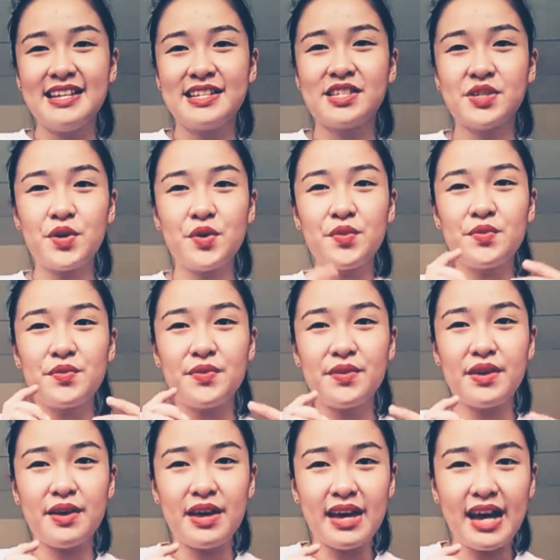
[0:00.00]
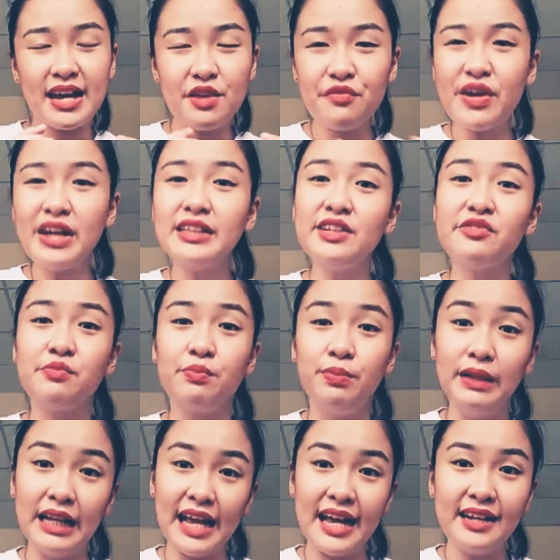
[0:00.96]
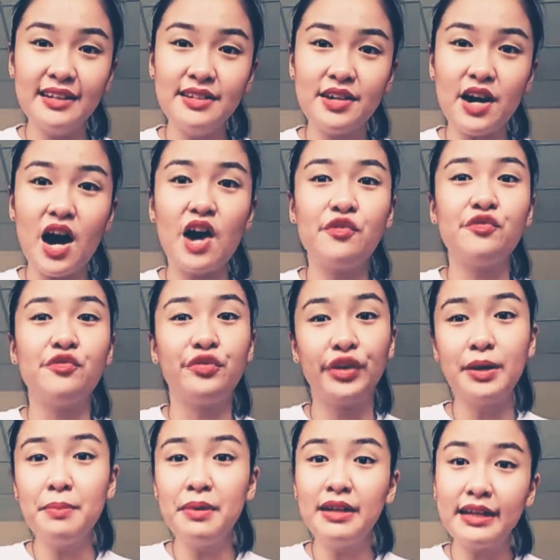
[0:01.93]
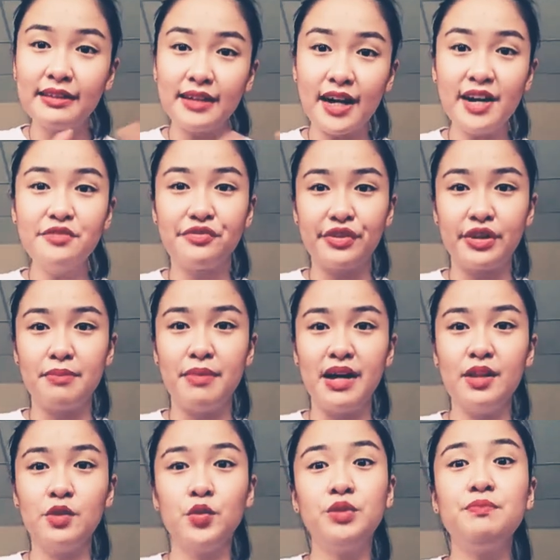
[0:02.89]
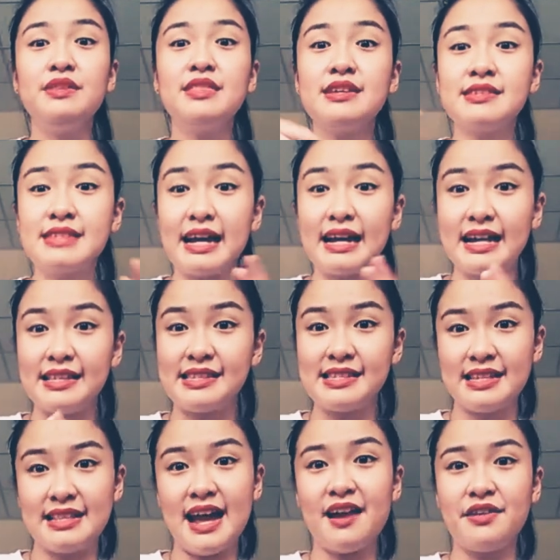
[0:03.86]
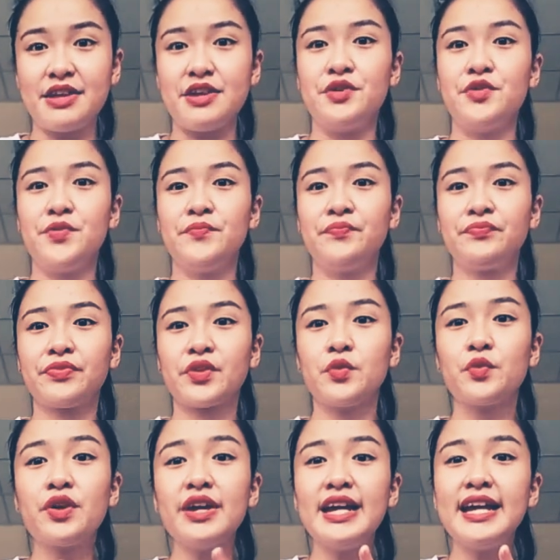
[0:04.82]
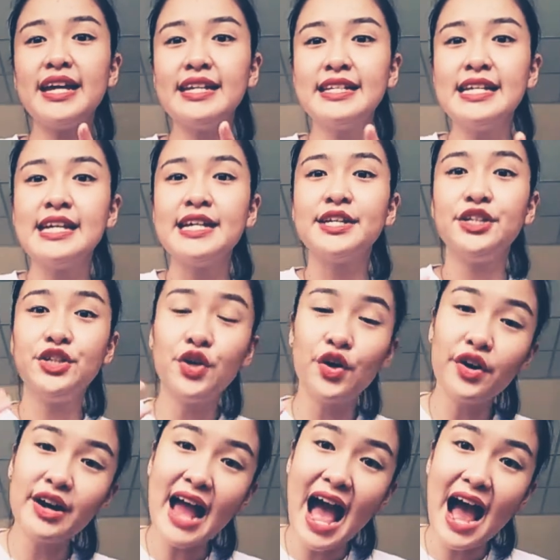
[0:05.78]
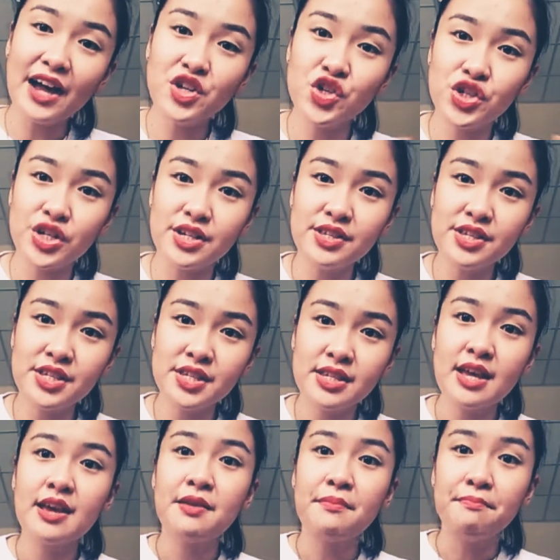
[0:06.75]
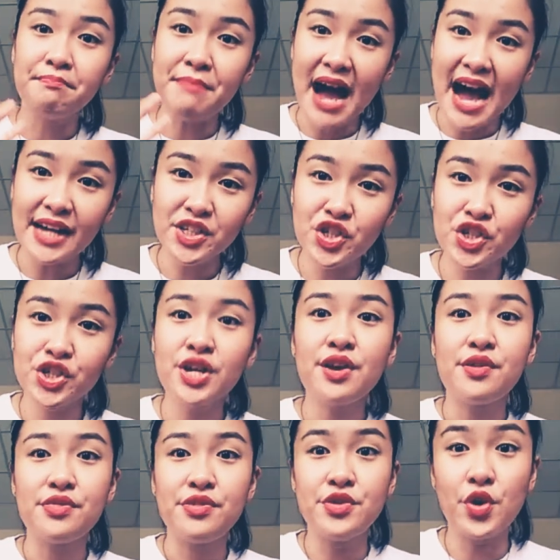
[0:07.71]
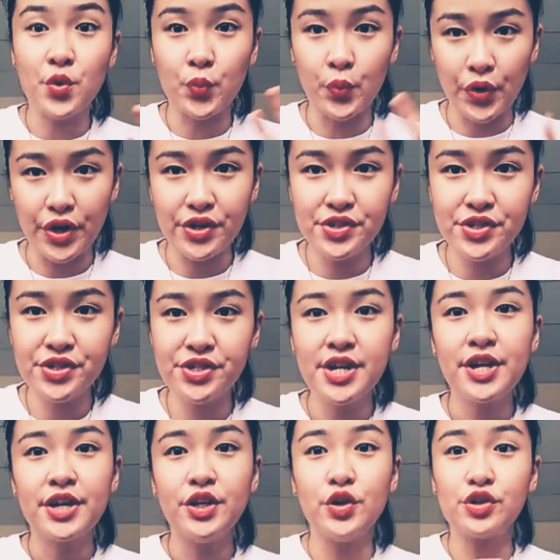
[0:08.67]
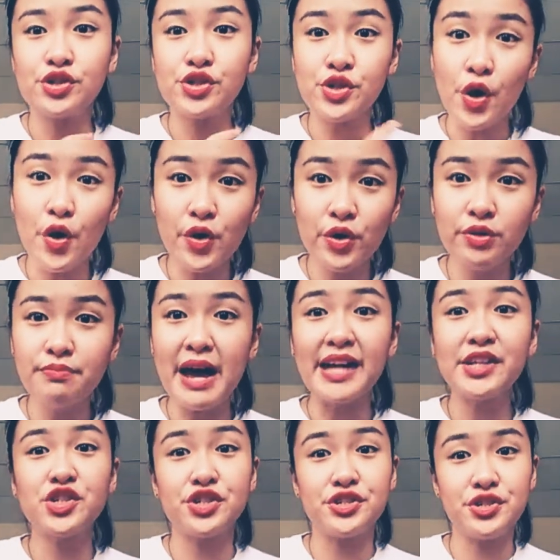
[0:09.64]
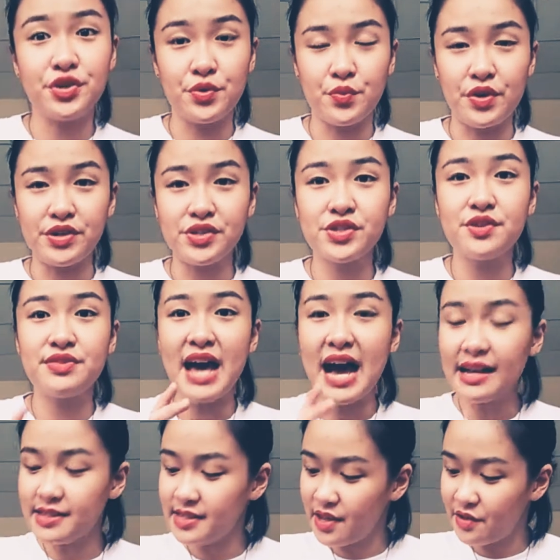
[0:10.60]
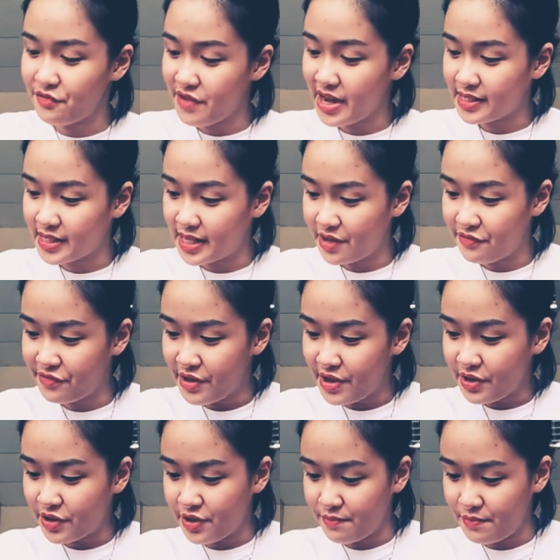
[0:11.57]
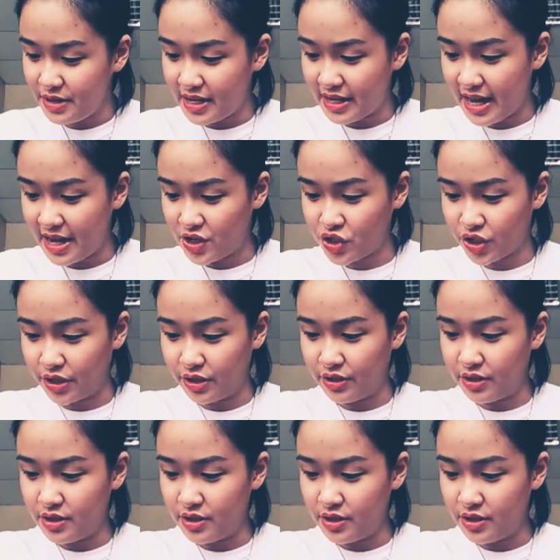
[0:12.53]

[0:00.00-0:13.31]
So, an effective blend of verbal and nonverbal would be the second scenario, wherein your actions match your words, your tone matches your words. So, that's effective communication.